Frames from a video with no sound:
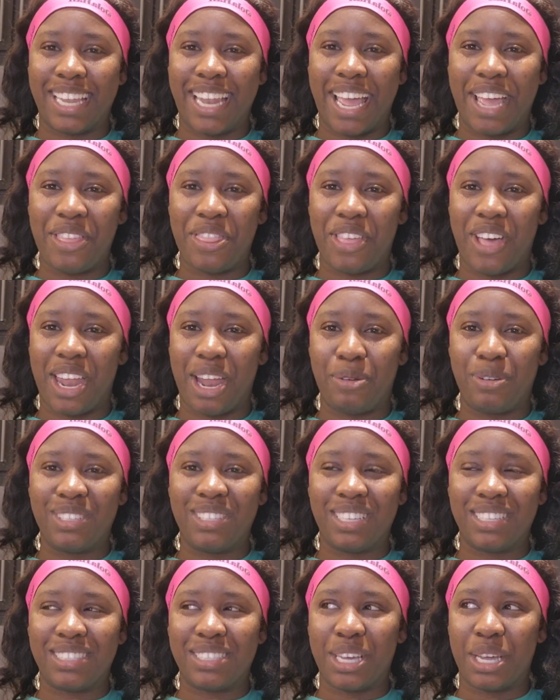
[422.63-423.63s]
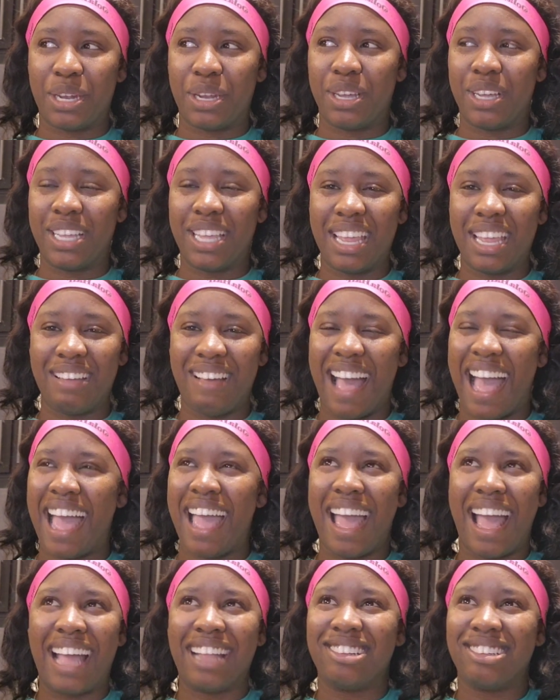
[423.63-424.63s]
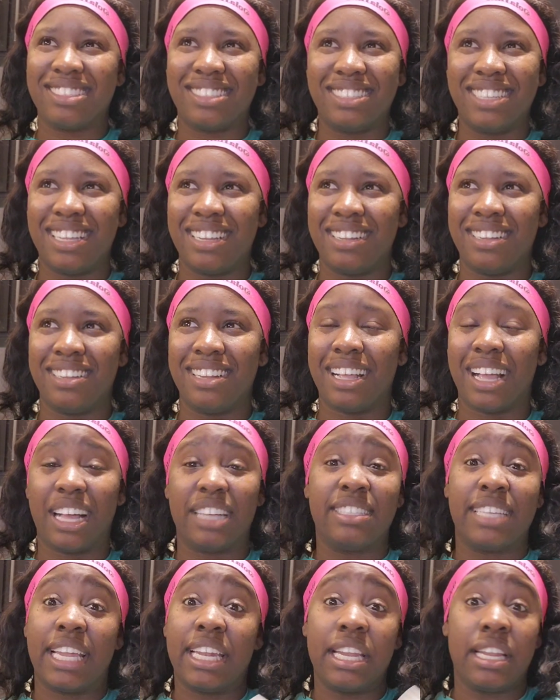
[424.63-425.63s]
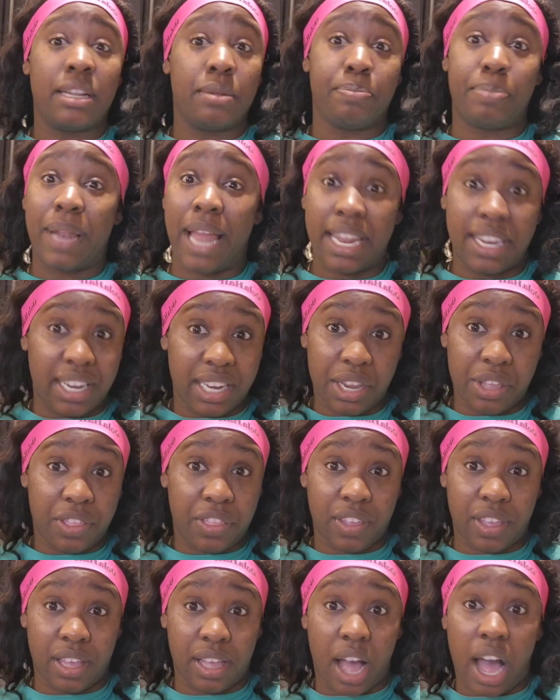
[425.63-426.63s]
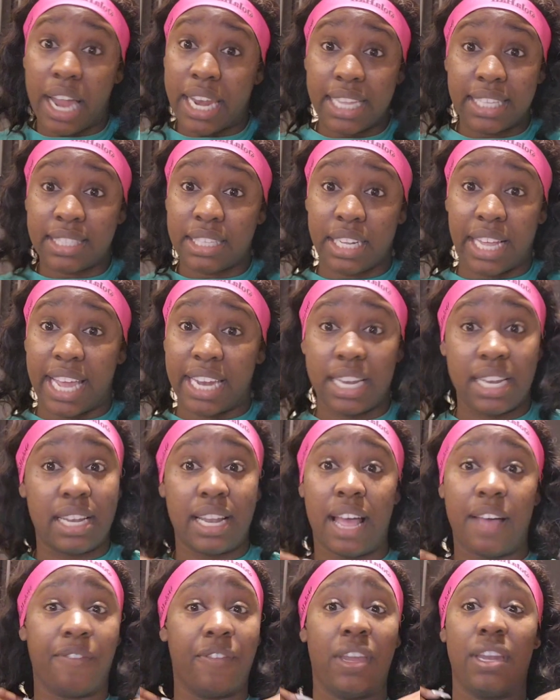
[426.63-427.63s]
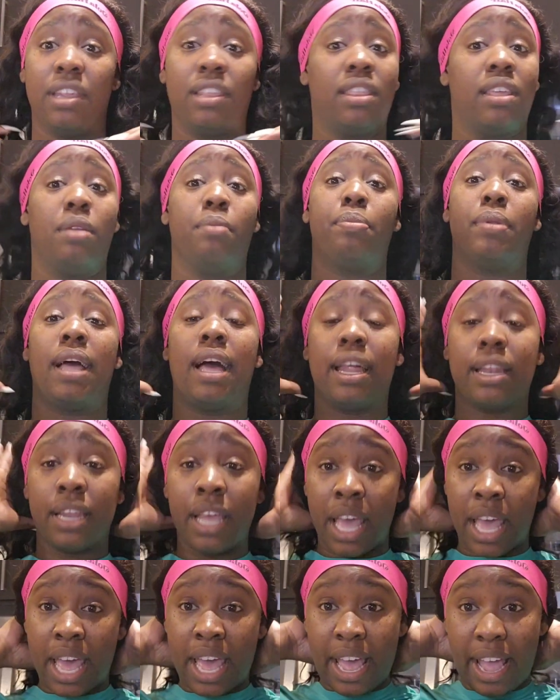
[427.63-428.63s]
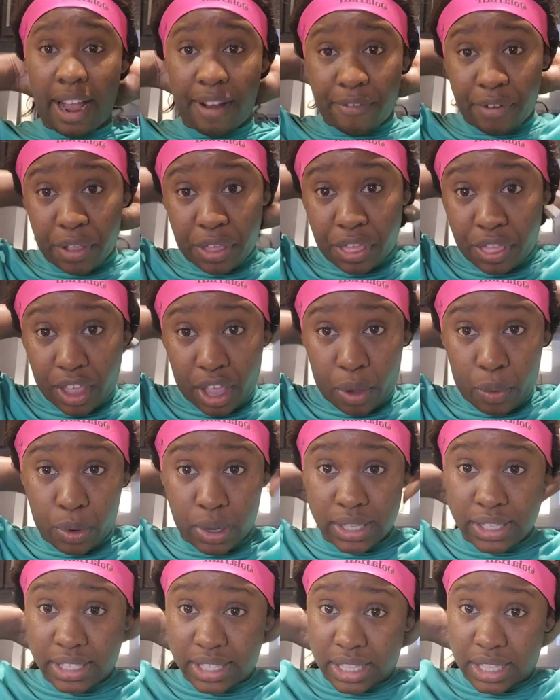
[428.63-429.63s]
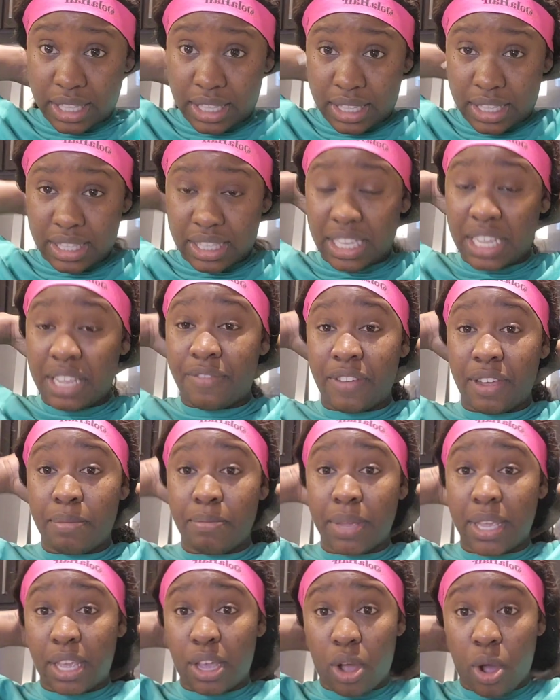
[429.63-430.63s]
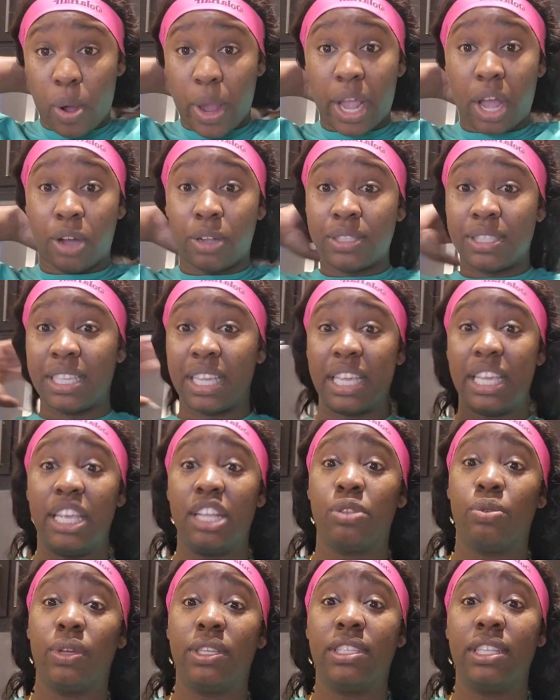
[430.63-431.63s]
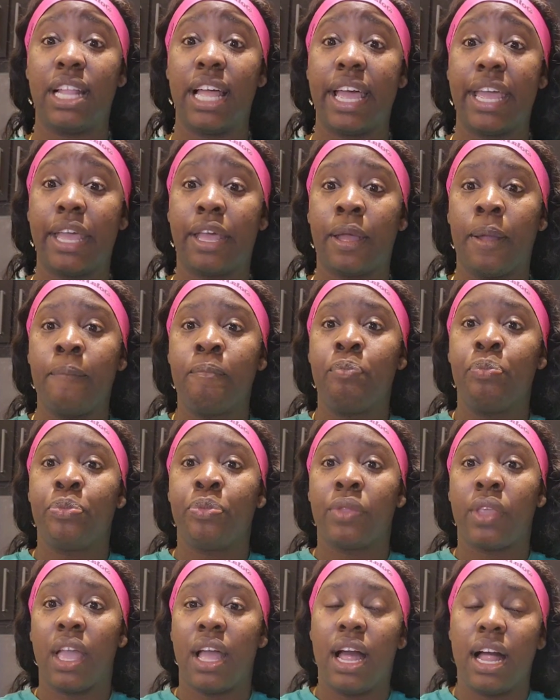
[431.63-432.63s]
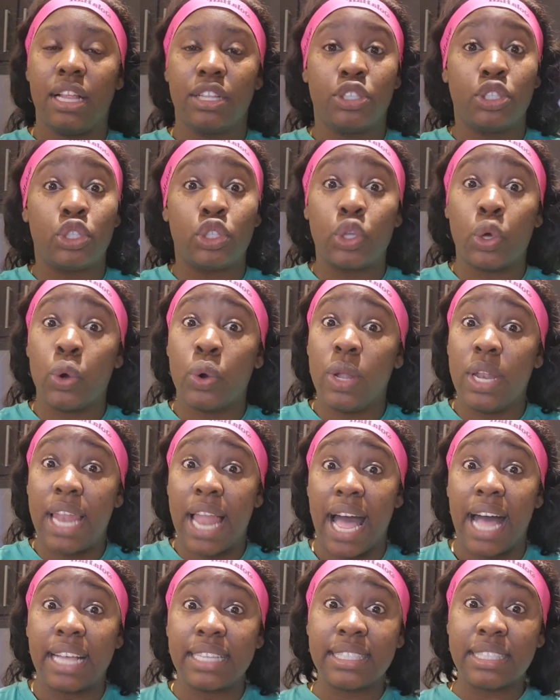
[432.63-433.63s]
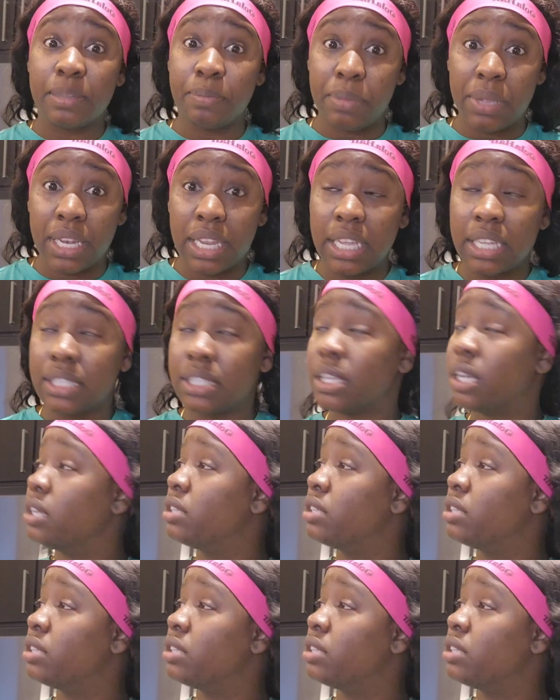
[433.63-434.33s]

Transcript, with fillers: I thought I was just gonna, you know, I, I just didn't, because I didn't plan anything. Honestly, I didn't have anything planned. Everything was, even me going out to eat was like so last minute.